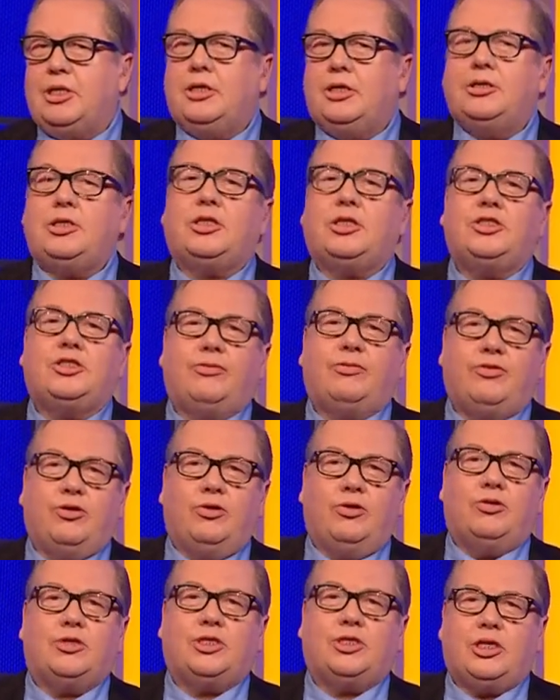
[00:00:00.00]
The Duchess of
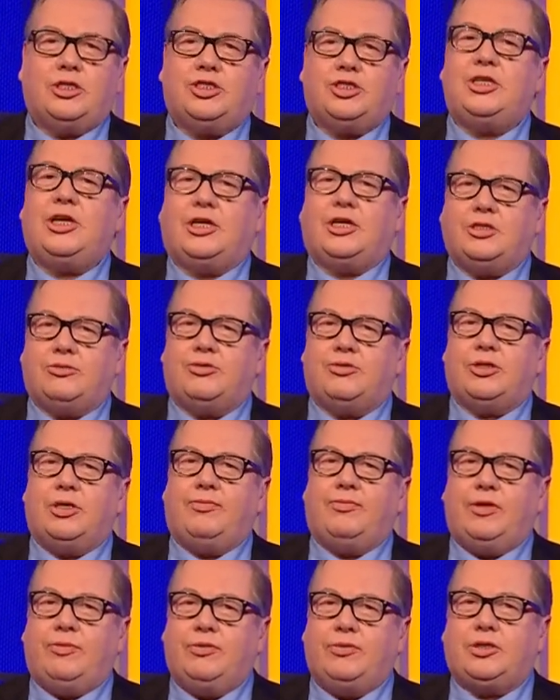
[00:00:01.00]
York says she hasn't
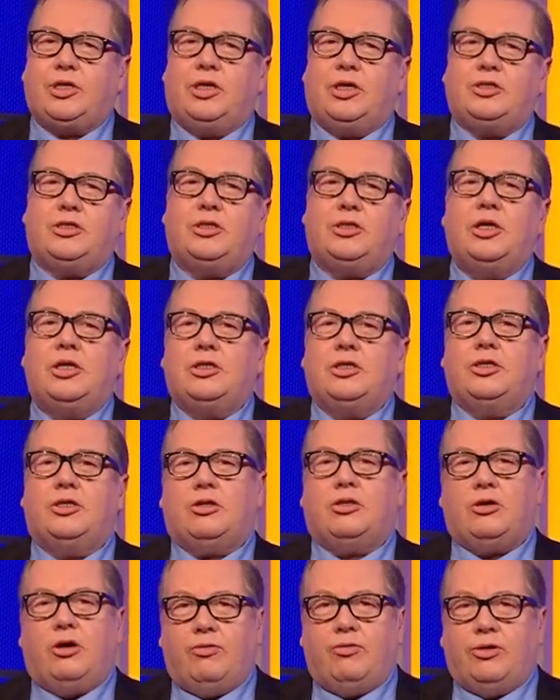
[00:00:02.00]
received an invitation to the
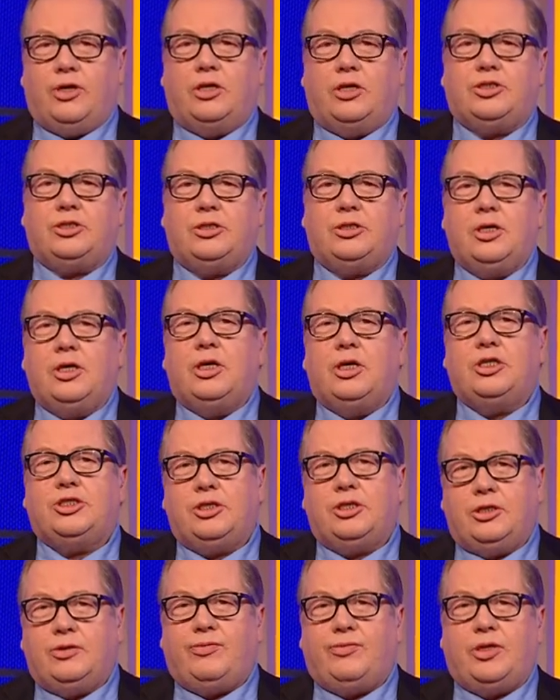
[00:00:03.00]
coronation as
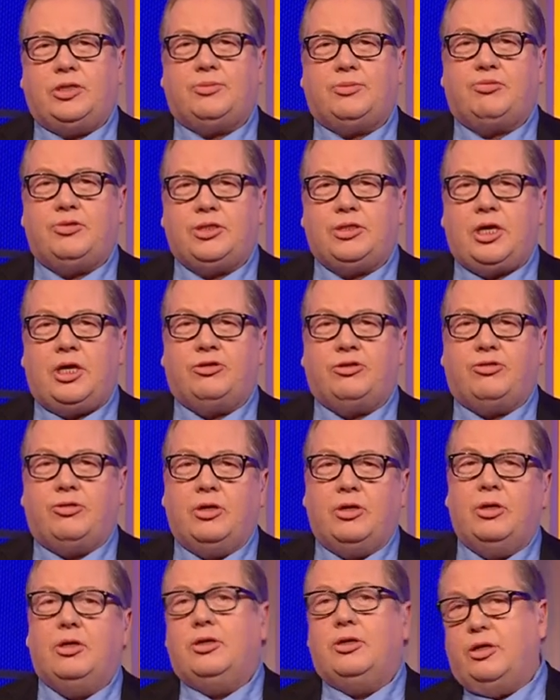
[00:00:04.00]
she defends Prince Andrew.
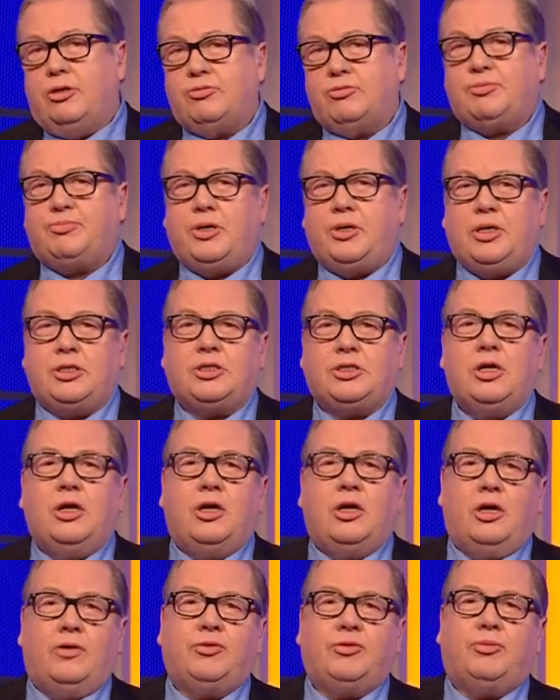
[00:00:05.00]
Neither has Piers.
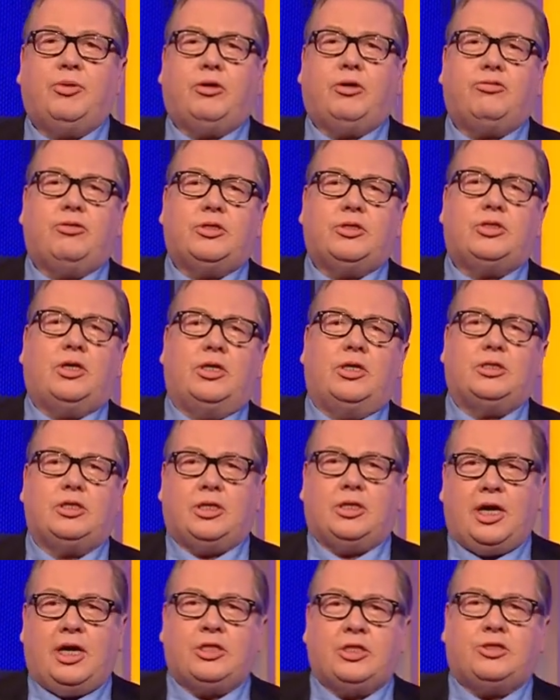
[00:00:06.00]
And after being criticised
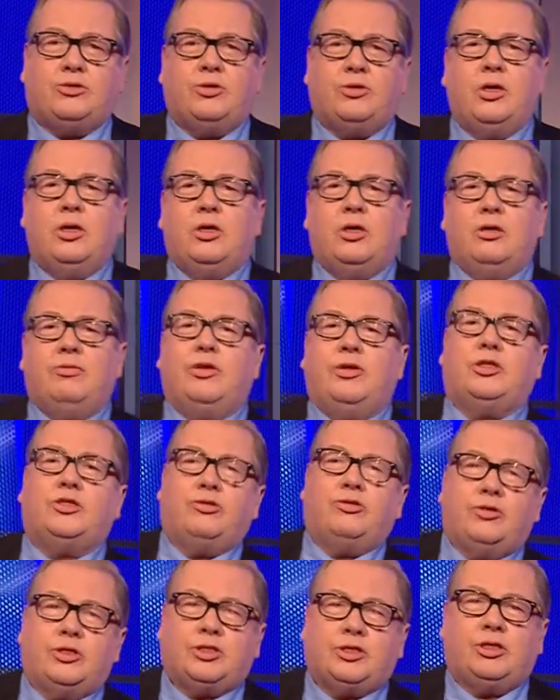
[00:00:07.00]
and cancelled, the
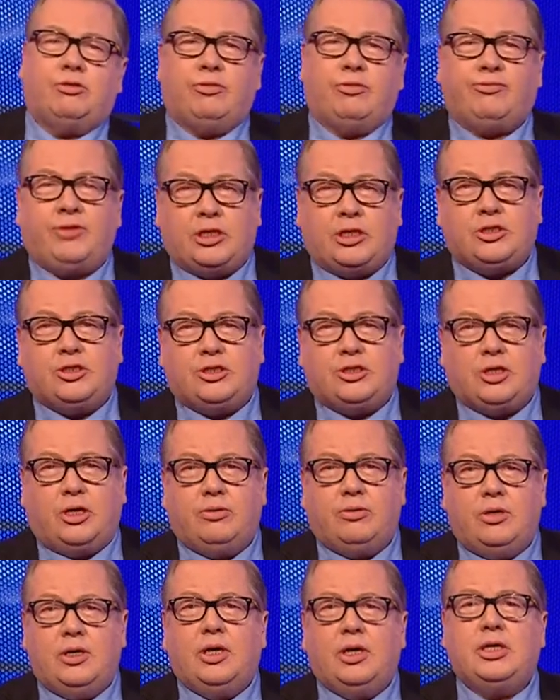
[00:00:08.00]
Victoria's Secret fashion
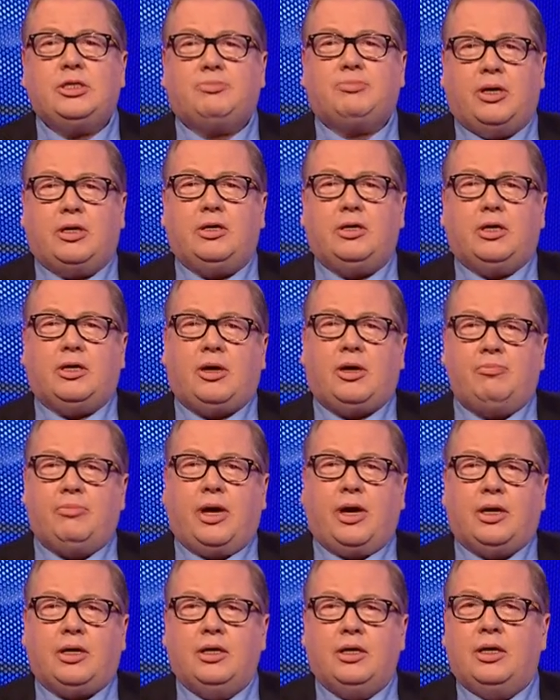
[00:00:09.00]
show is making a
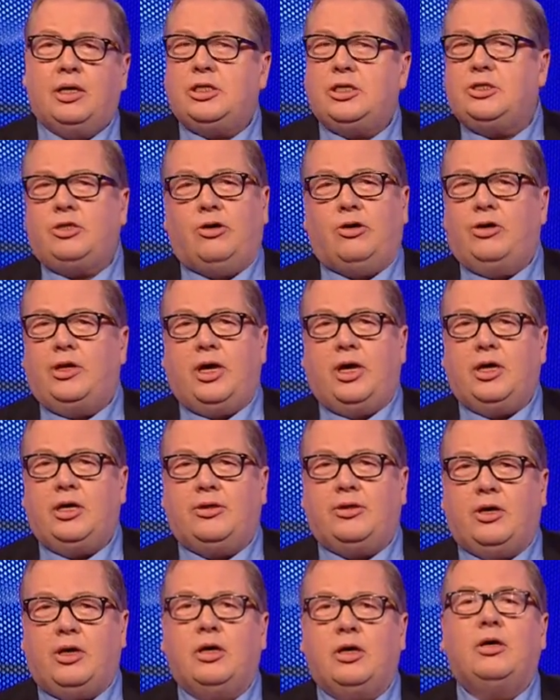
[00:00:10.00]
comeback. He's not on that
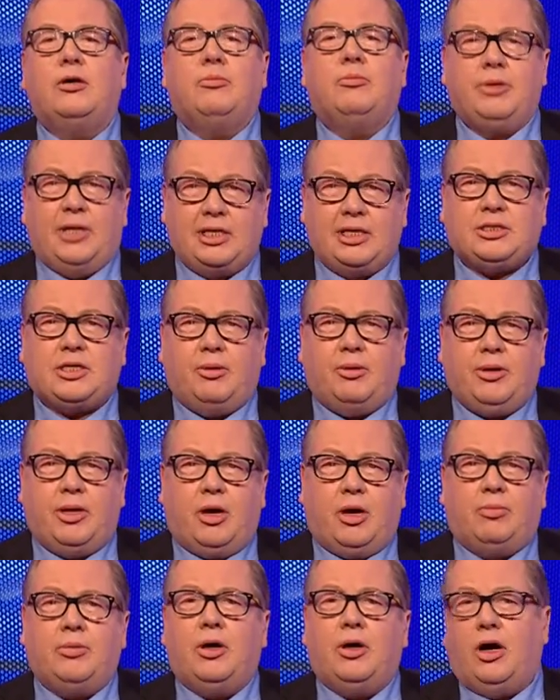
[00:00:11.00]
either. But that's coming
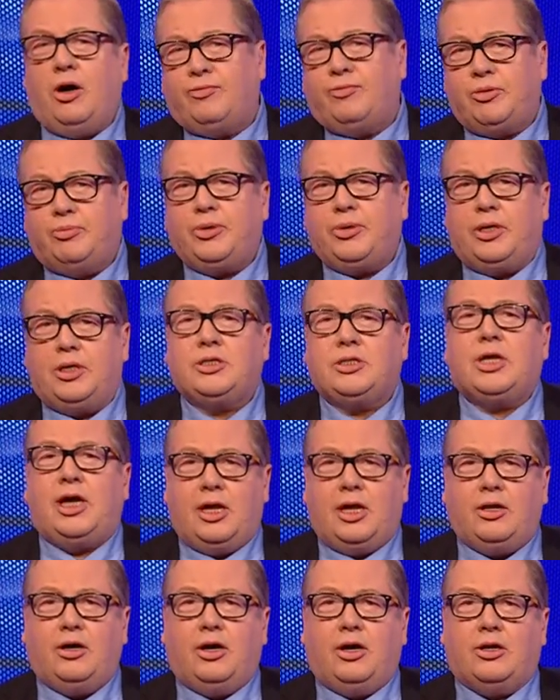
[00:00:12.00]
up after Piers
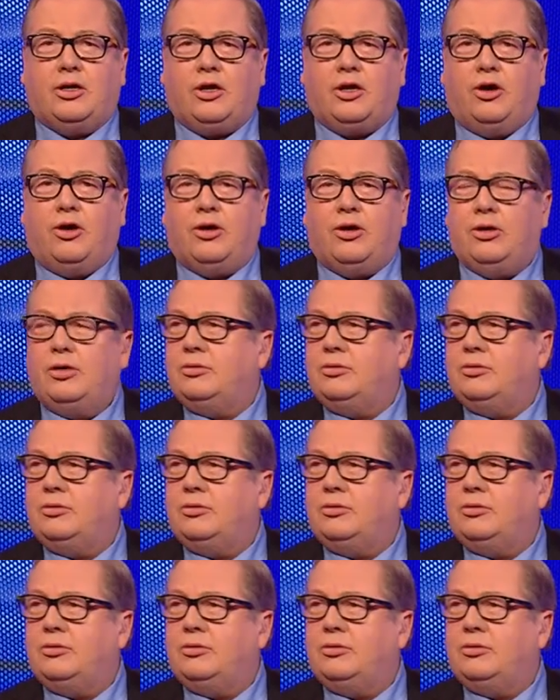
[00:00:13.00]
at 9 o'clock.